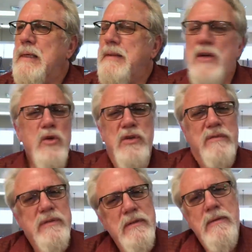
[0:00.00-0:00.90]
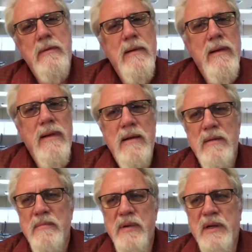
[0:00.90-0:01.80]
They couldn't have.
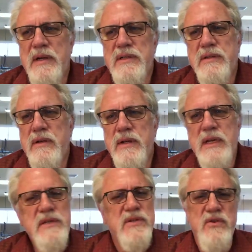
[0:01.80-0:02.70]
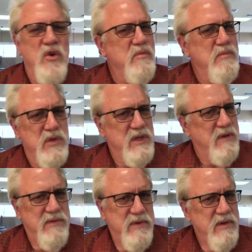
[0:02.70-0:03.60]
Because there is no
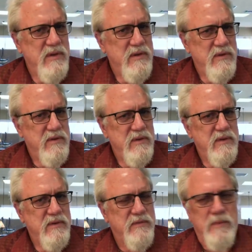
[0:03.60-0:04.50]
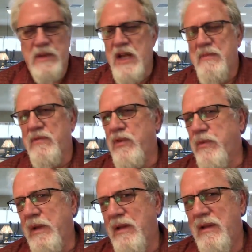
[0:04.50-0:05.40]
Musaf from the time of
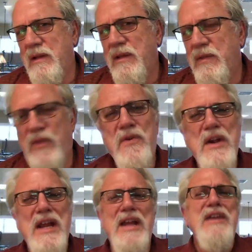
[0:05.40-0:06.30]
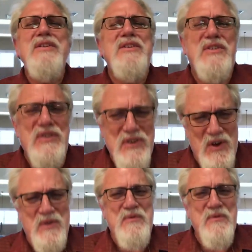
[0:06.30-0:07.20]
Uthman. There is
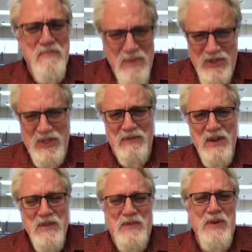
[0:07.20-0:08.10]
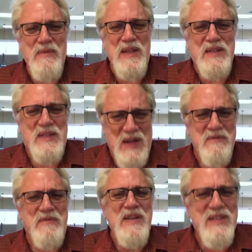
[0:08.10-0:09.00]
no Musaf from the
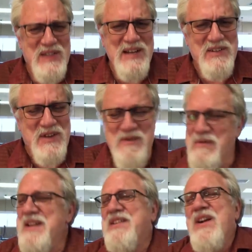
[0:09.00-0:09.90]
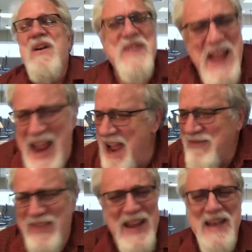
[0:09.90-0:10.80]
7th century. We don't
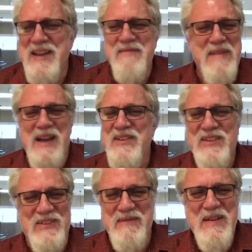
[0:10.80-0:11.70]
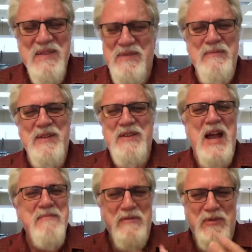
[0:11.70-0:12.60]
have any manuscript from the
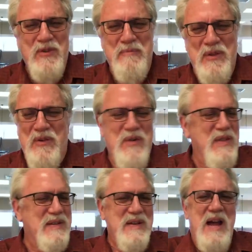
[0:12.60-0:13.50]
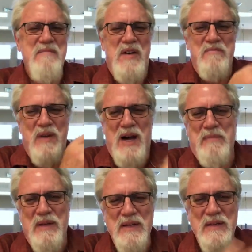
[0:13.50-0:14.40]
time of Uthman or the time of Muhammad.